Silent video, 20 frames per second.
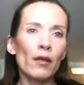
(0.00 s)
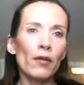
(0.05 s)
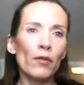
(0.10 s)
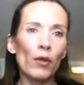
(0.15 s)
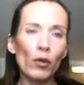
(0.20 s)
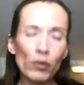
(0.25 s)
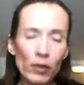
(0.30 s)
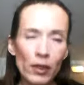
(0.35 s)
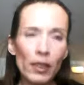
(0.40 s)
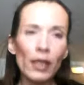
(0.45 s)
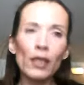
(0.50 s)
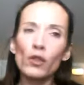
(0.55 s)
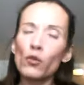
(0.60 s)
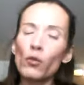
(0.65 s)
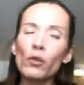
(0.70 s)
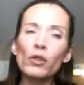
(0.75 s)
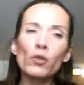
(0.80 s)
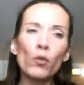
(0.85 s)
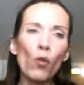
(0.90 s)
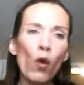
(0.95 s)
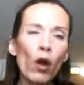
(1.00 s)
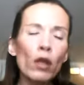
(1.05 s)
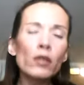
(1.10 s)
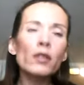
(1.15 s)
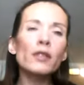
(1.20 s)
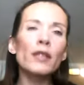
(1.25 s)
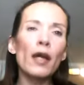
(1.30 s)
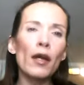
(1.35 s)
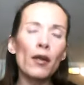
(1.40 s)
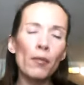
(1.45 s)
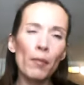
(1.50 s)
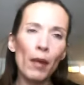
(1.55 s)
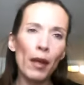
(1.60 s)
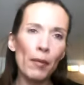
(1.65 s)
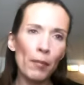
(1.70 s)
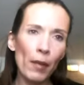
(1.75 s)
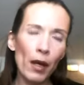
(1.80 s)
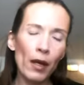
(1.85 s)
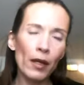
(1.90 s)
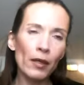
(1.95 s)
those things was washed out of
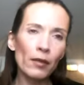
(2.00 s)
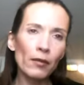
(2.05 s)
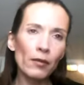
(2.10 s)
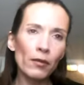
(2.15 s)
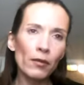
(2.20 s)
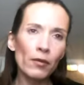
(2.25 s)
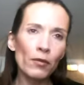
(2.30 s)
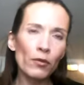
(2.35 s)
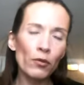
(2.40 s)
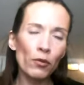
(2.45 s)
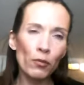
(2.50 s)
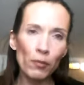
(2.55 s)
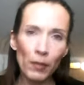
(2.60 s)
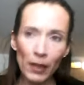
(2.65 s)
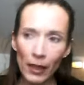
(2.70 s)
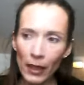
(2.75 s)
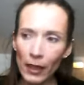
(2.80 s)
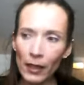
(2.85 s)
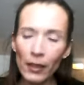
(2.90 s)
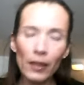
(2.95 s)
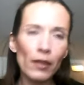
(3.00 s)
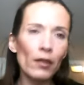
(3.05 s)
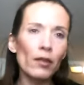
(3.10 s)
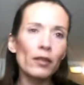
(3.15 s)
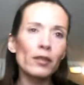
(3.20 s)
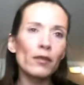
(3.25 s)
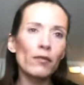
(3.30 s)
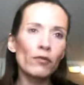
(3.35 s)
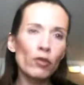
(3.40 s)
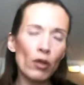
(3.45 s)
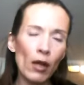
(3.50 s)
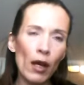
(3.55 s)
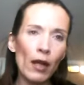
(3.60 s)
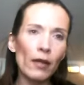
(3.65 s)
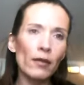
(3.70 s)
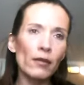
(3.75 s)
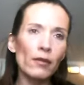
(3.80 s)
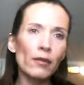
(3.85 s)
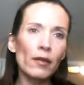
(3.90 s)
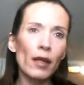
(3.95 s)
my mind through many years of
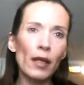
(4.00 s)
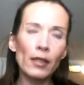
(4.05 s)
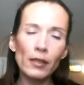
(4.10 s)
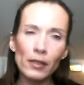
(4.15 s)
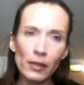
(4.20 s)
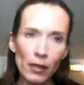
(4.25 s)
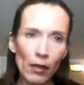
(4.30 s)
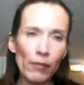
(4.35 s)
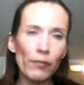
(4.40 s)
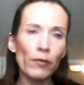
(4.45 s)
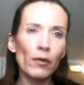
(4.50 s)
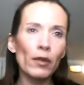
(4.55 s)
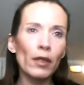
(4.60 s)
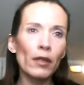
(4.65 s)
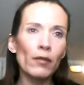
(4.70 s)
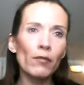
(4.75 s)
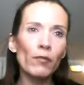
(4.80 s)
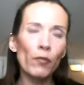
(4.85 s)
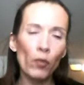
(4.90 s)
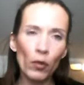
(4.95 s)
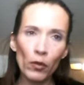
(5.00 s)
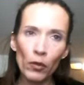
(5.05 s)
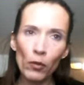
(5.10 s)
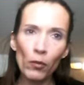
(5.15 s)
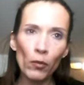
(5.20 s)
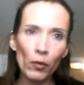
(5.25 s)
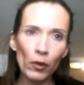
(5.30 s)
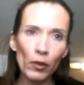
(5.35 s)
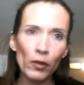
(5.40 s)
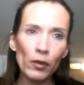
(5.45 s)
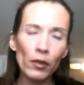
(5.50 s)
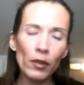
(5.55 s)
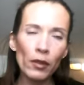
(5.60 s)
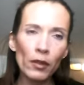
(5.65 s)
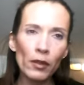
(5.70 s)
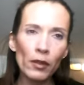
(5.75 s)
trial and suffering for the word.